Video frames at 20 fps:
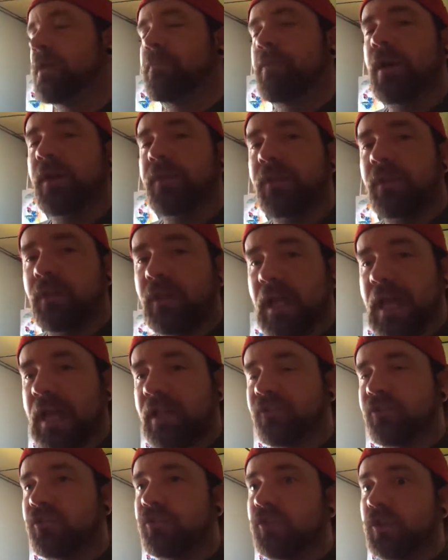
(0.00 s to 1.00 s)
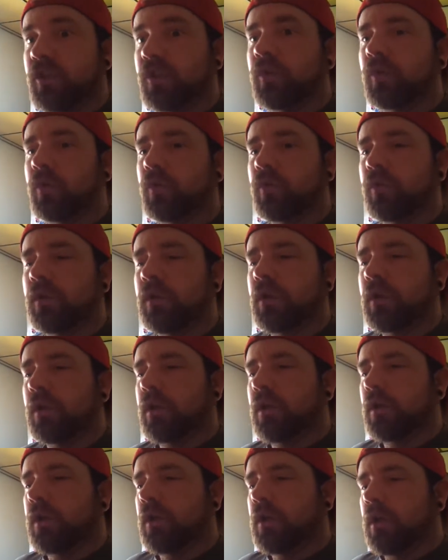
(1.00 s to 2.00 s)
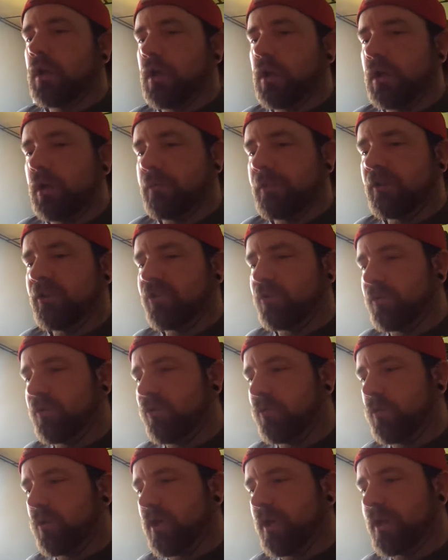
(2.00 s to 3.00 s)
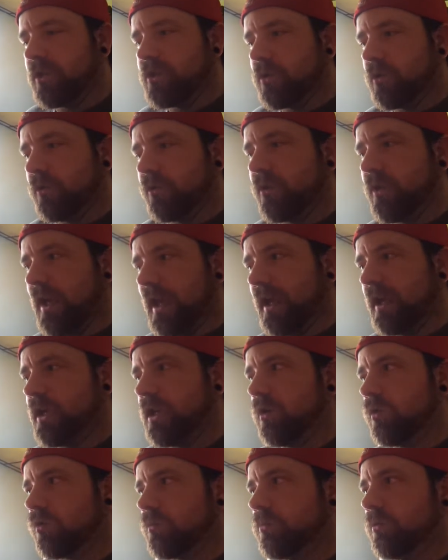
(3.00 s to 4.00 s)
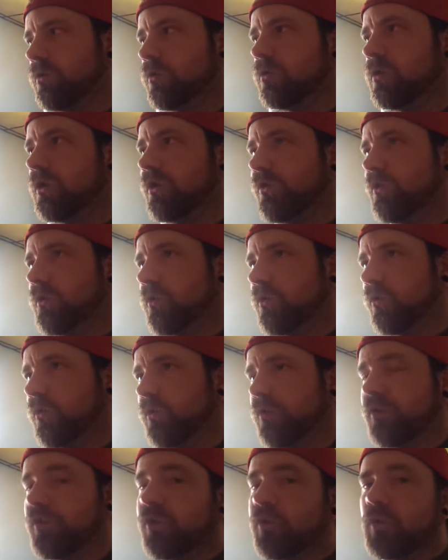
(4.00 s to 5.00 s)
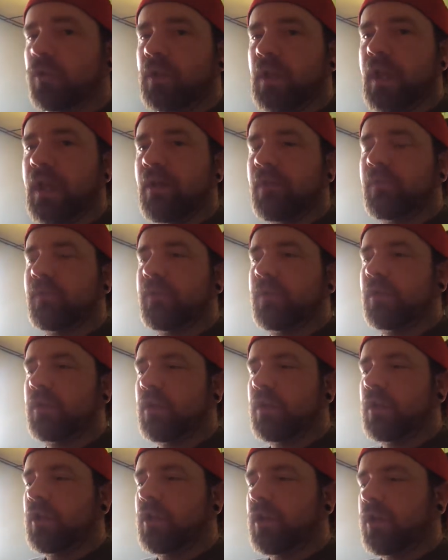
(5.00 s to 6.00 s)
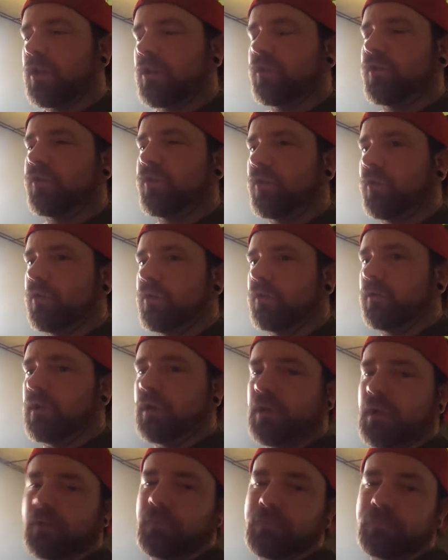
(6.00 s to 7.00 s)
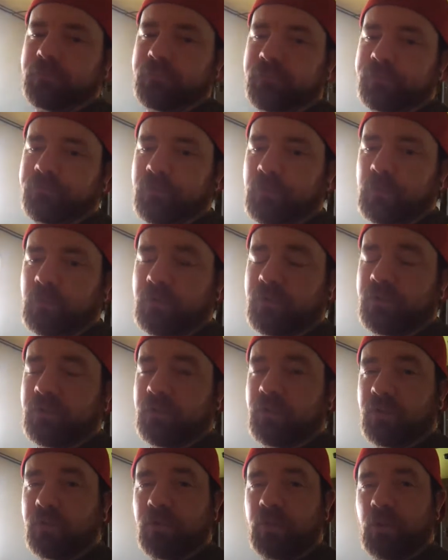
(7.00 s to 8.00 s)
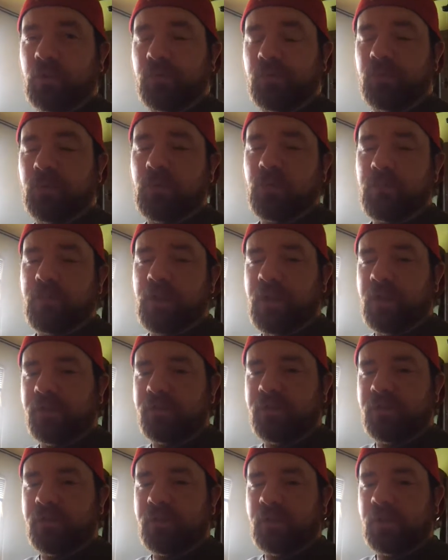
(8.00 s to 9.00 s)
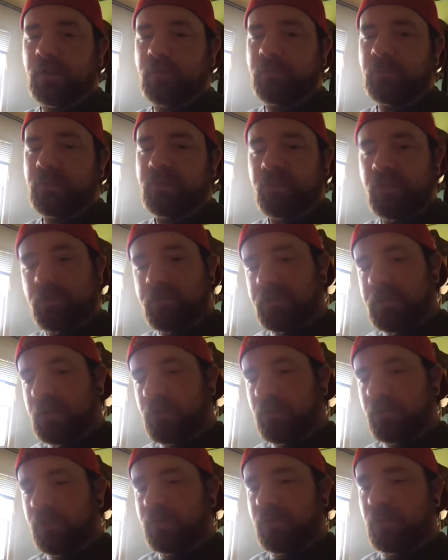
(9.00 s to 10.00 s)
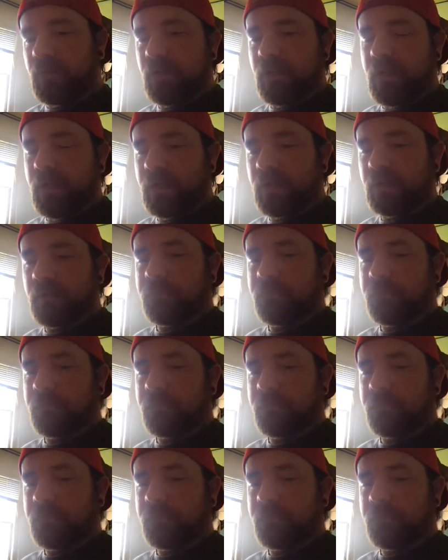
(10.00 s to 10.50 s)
I bought the last two. That's the reason why I chose that color blue, because there was only two left. So let's just hope for the best. It's coming out looking alright.